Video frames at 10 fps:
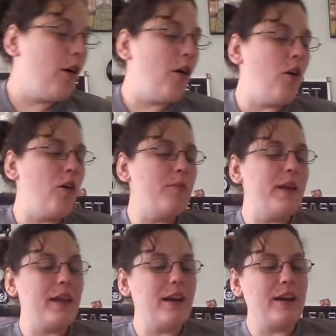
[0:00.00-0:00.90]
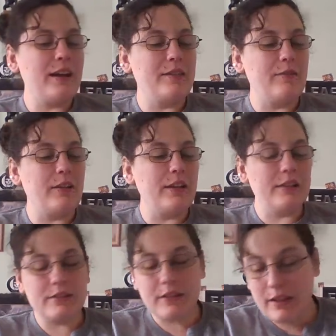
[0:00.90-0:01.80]
Oh my God! What
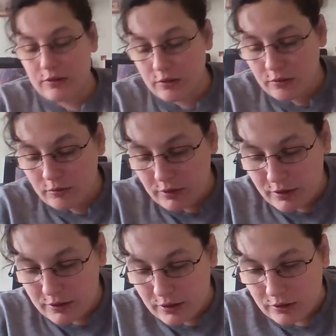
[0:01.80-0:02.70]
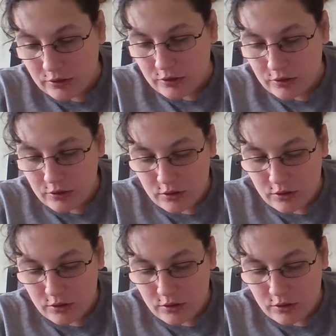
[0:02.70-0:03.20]
is this? What is this?